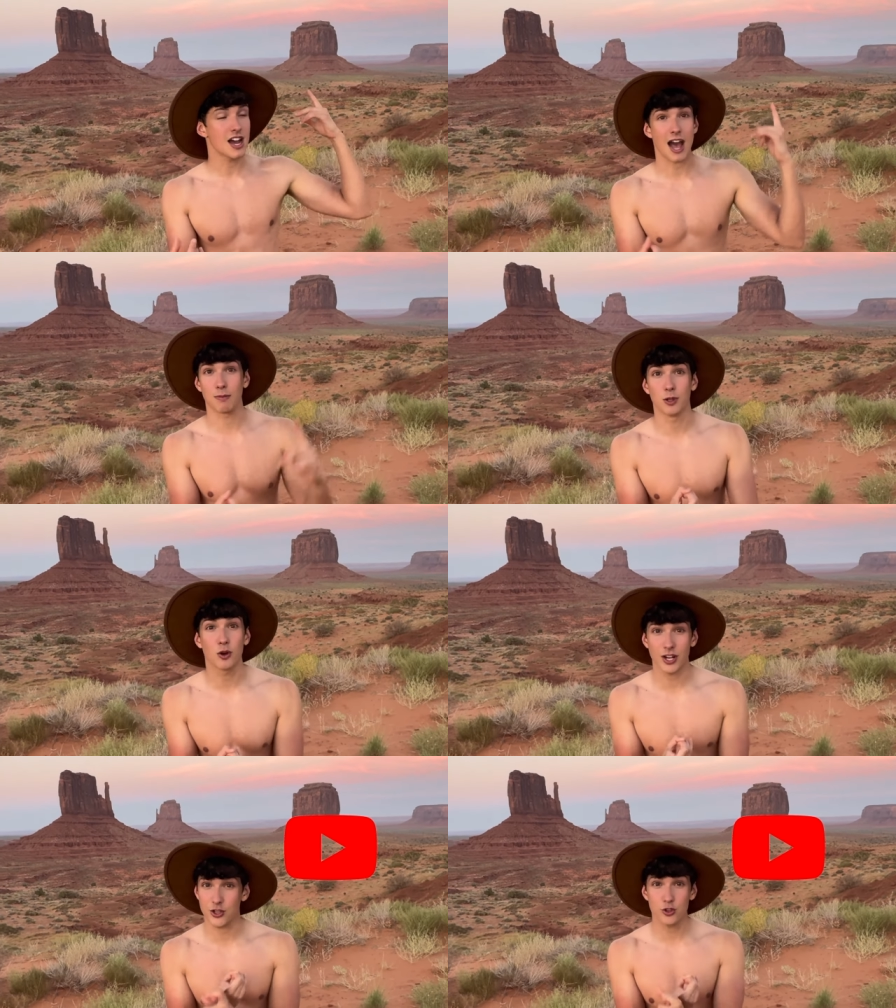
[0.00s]

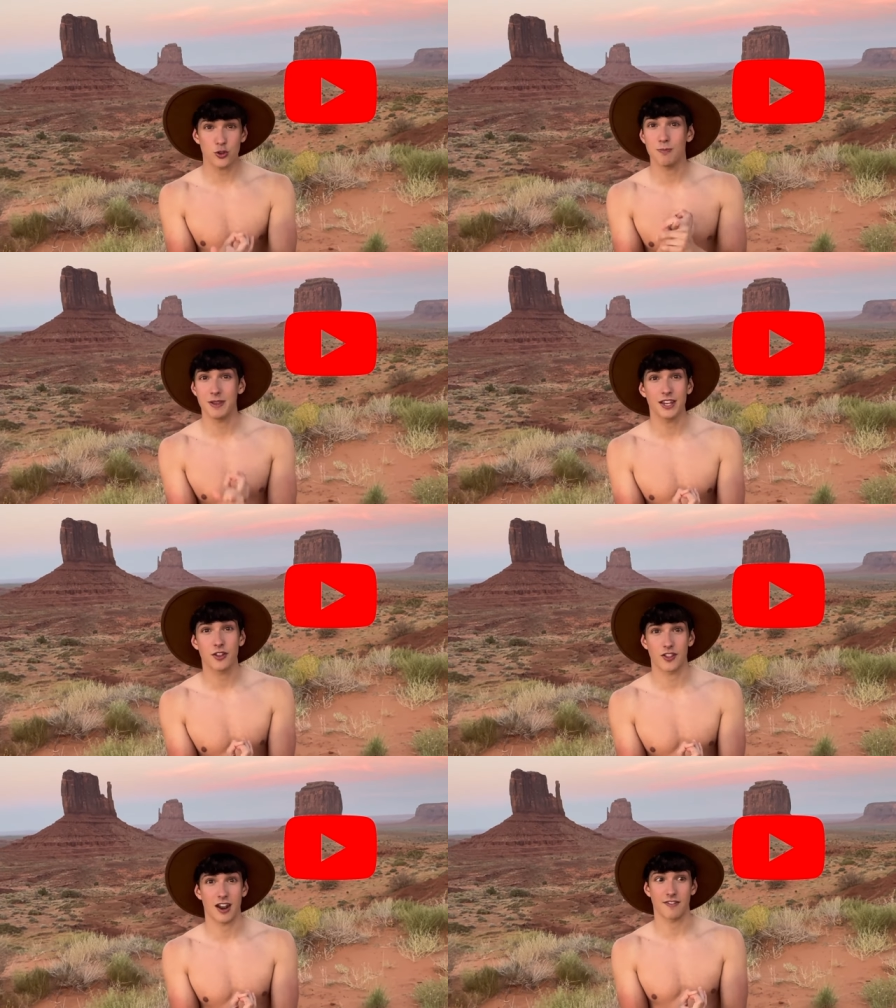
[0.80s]
upload a YouTube
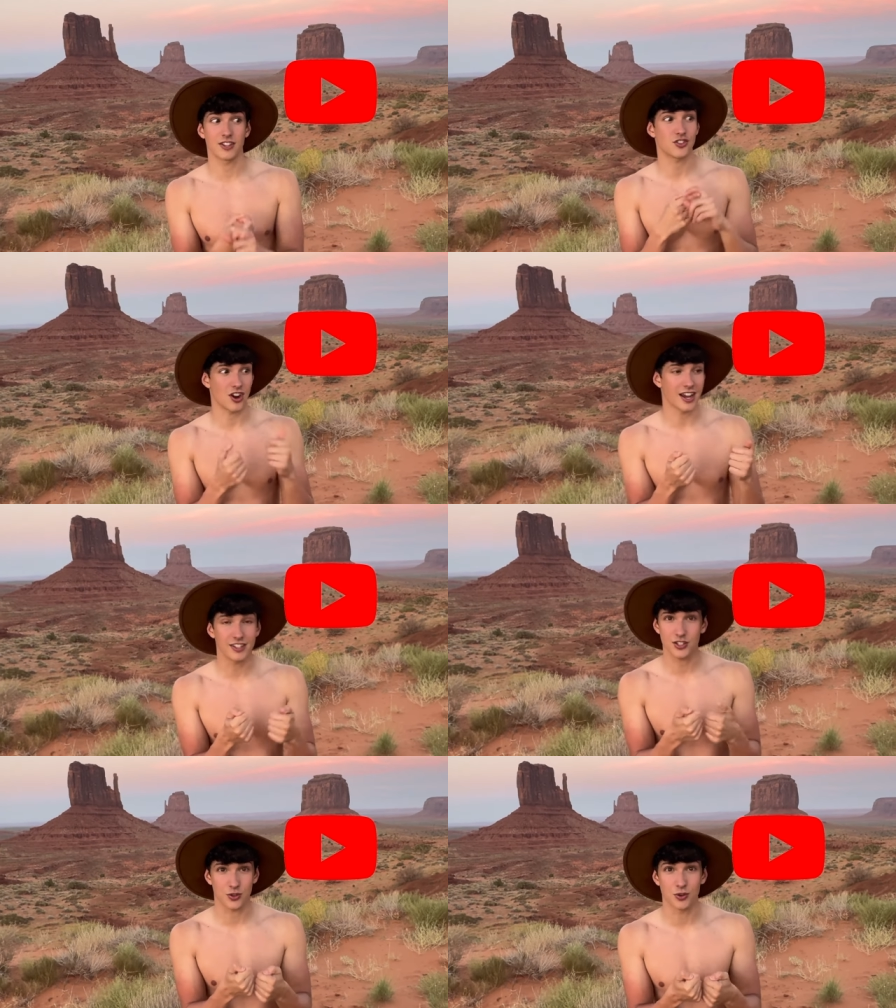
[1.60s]
video that I've been
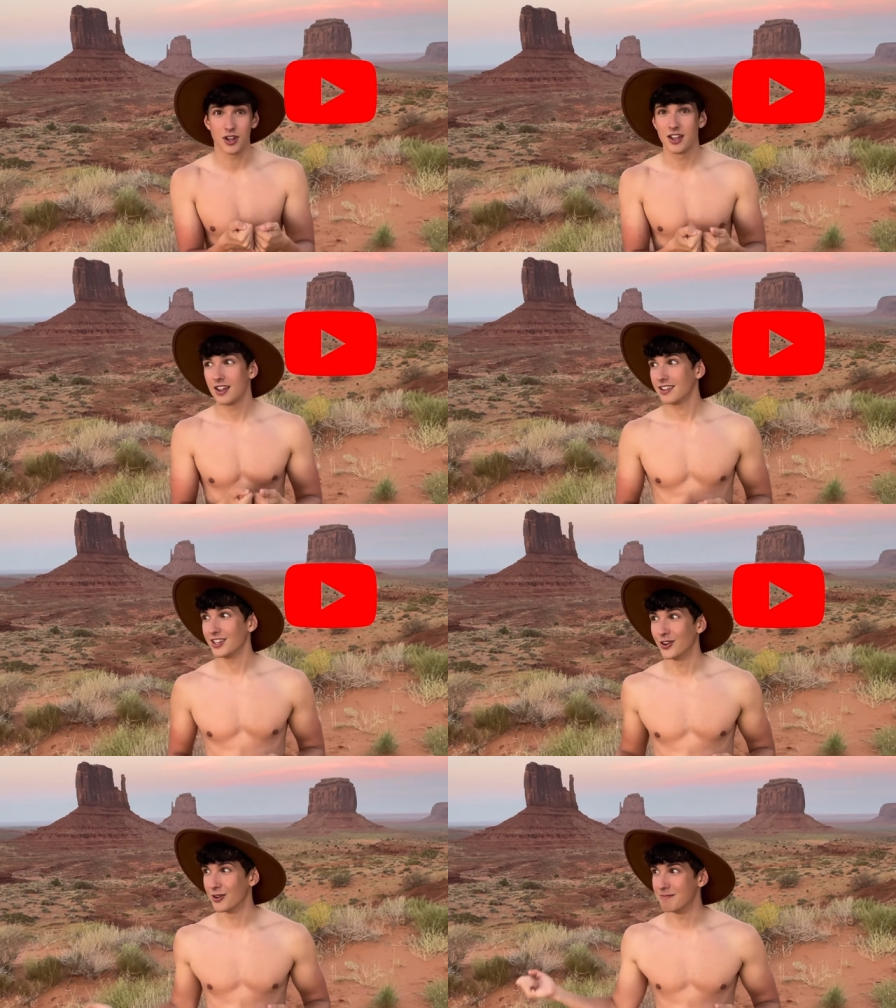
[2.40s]
trying to,
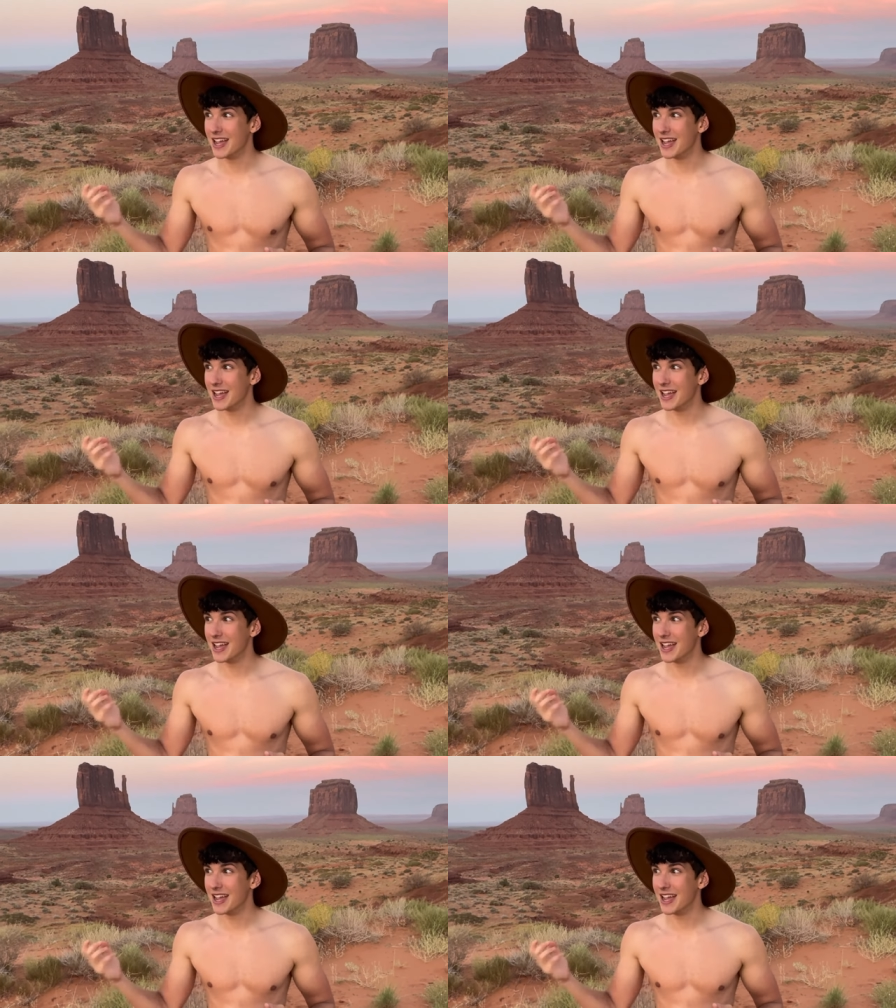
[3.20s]
you know, in